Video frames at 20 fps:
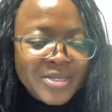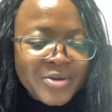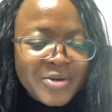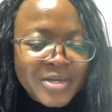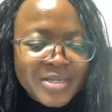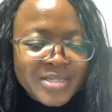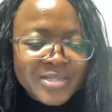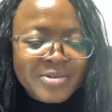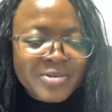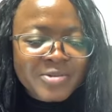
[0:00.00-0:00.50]

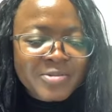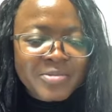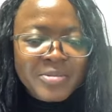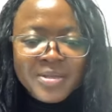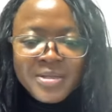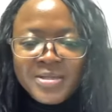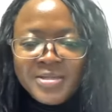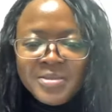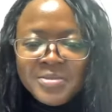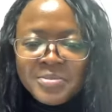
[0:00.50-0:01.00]
is a good
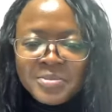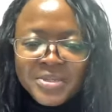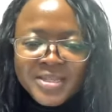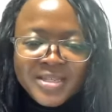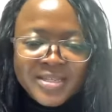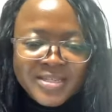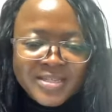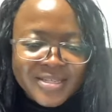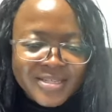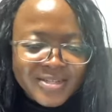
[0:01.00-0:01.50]
place to
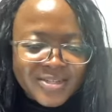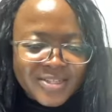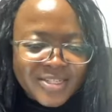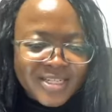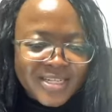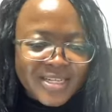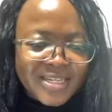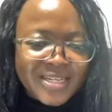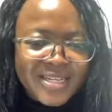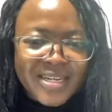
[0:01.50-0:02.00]
put this
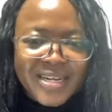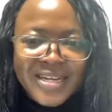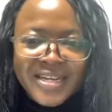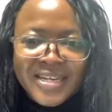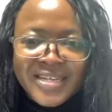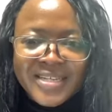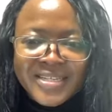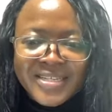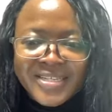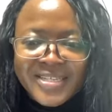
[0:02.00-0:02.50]
such that I
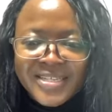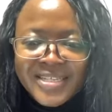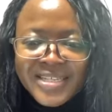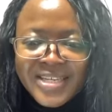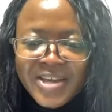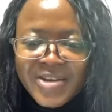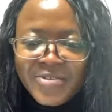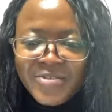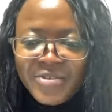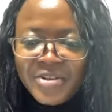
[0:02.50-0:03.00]
can
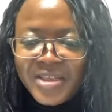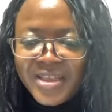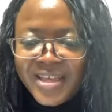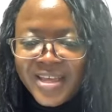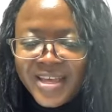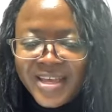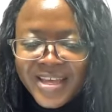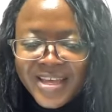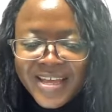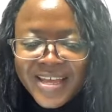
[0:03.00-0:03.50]
see everything?